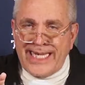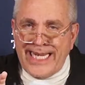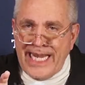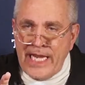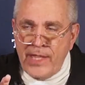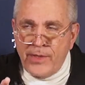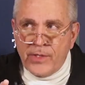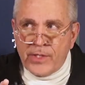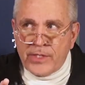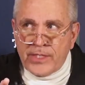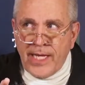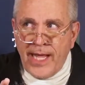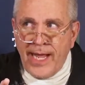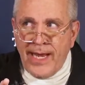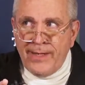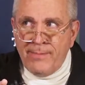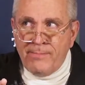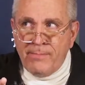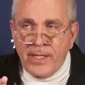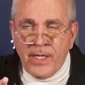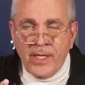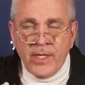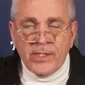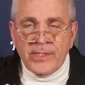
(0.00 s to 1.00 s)
on either
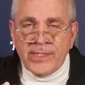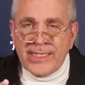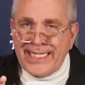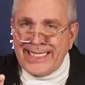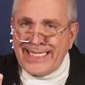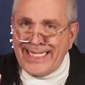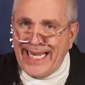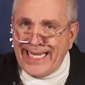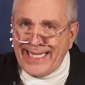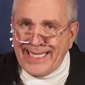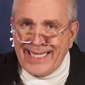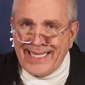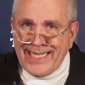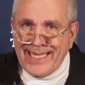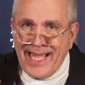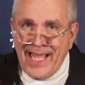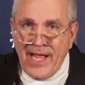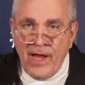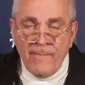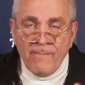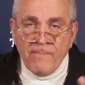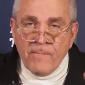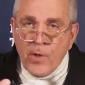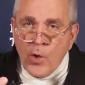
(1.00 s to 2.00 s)
side, because at the end of the
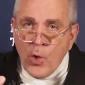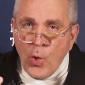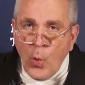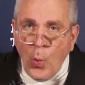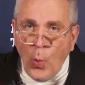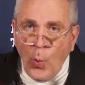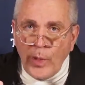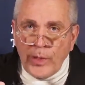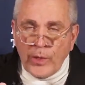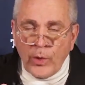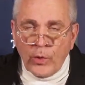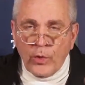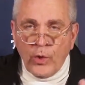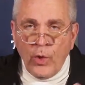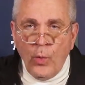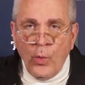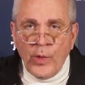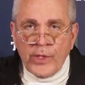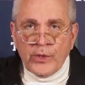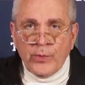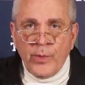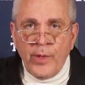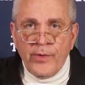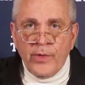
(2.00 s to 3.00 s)
day, we don't know
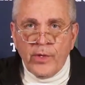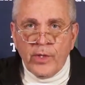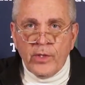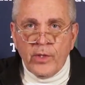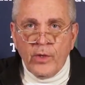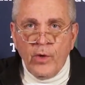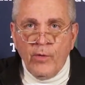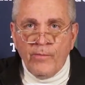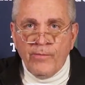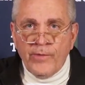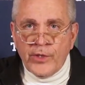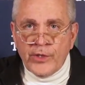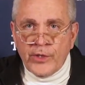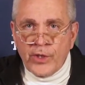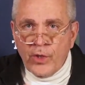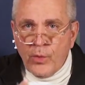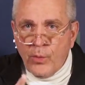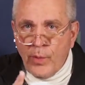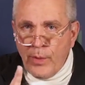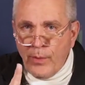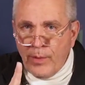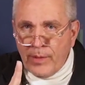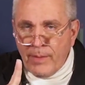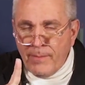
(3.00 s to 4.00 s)
which way they're going to go for sure.
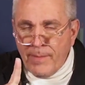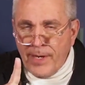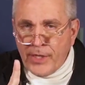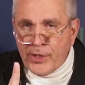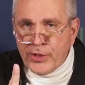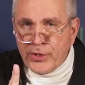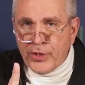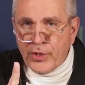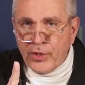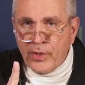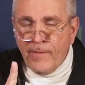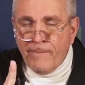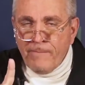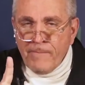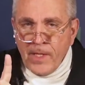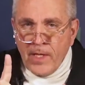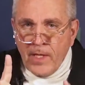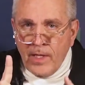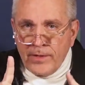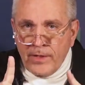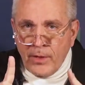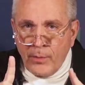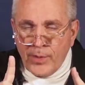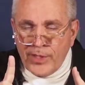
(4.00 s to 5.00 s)
We want to make sure
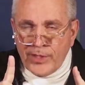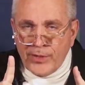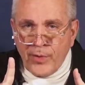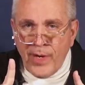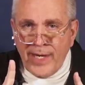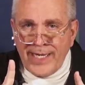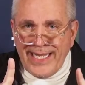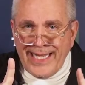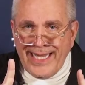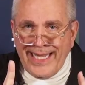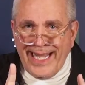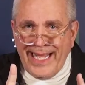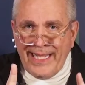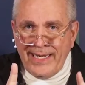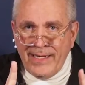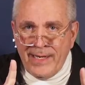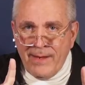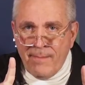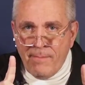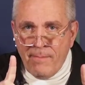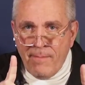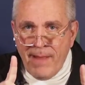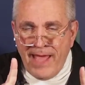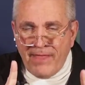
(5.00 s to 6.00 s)
that we're trying to get
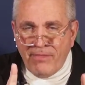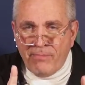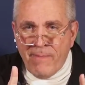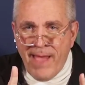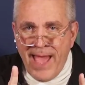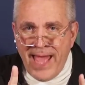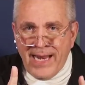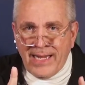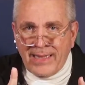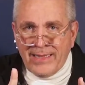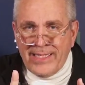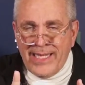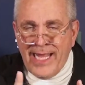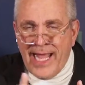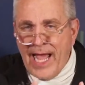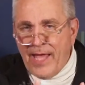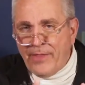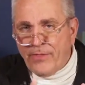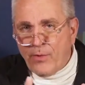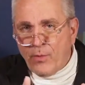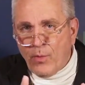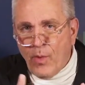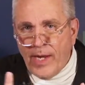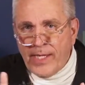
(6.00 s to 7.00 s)
mathematically
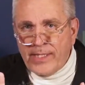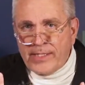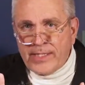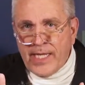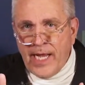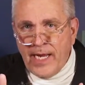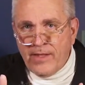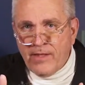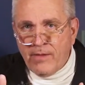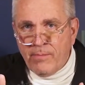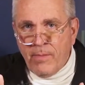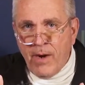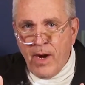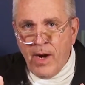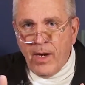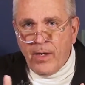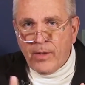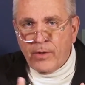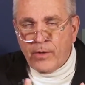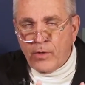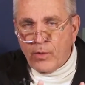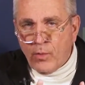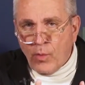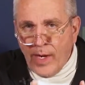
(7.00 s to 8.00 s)
on the right side of the
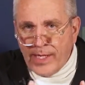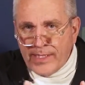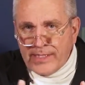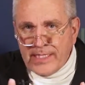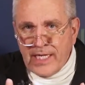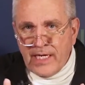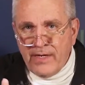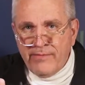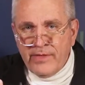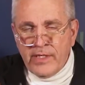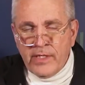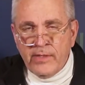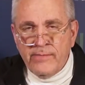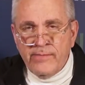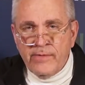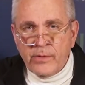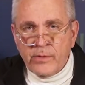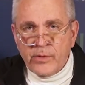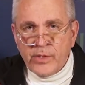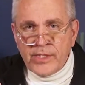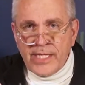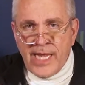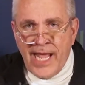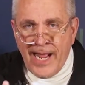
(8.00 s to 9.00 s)
market or the right side of an
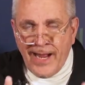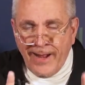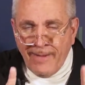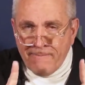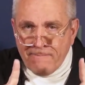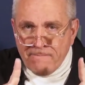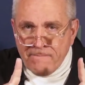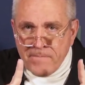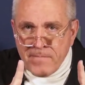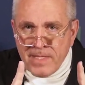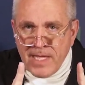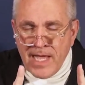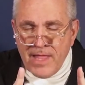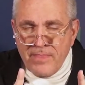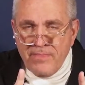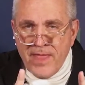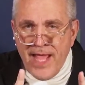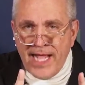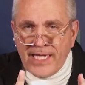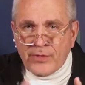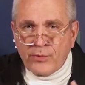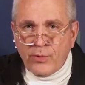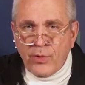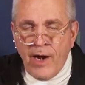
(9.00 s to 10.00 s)
individual stock. And
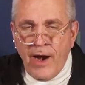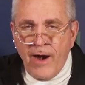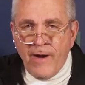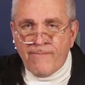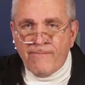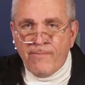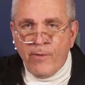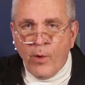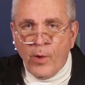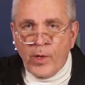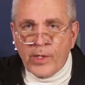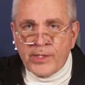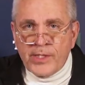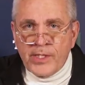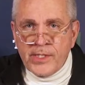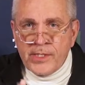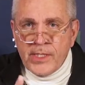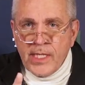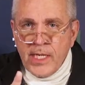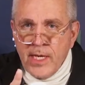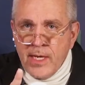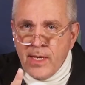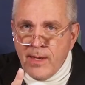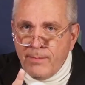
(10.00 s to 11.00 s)
that's what our focus
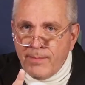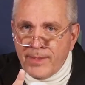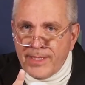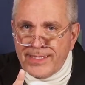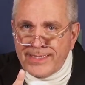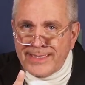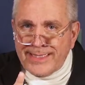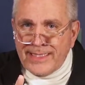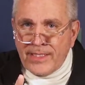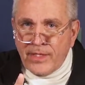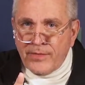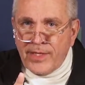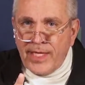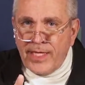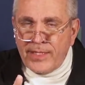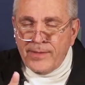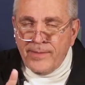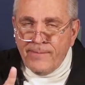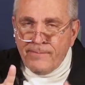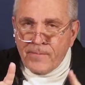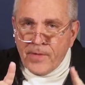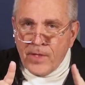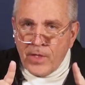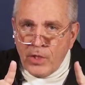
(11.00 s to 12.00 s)
is. But until
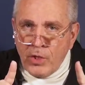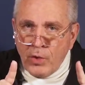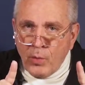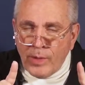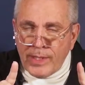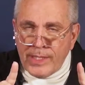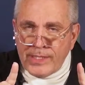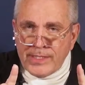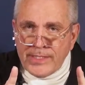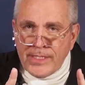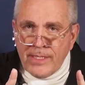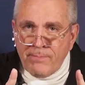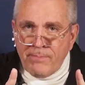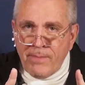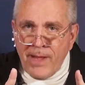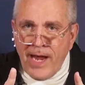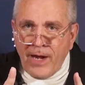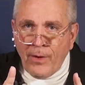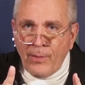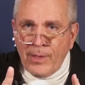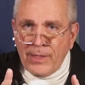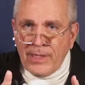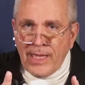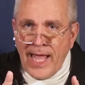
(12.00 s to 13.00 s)
then, you want to sit
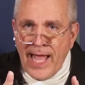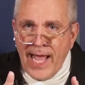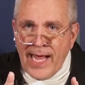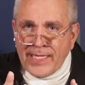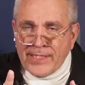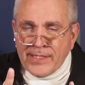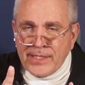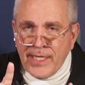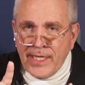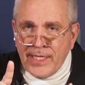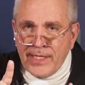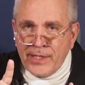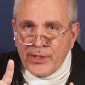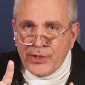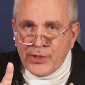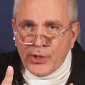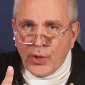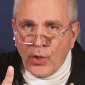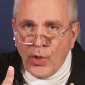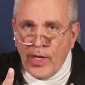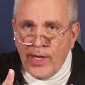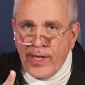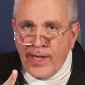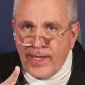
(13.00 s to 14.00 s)
back, relax, and
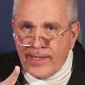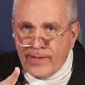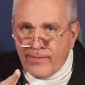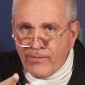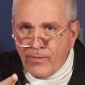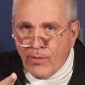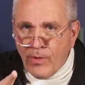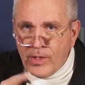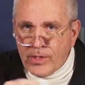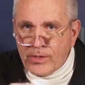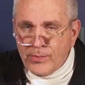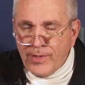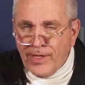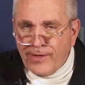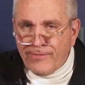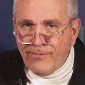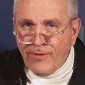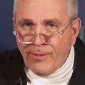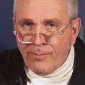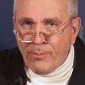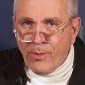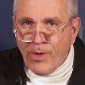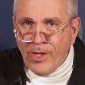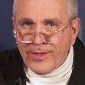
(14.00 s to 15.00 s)
enjoy. And of course, we got
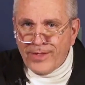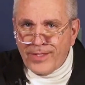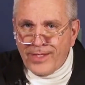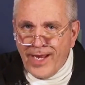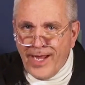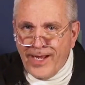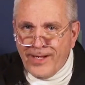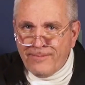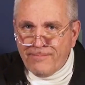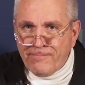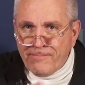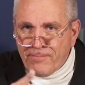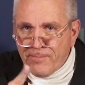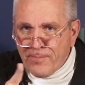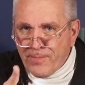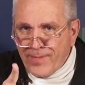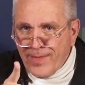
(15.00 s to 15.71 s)
football tonight.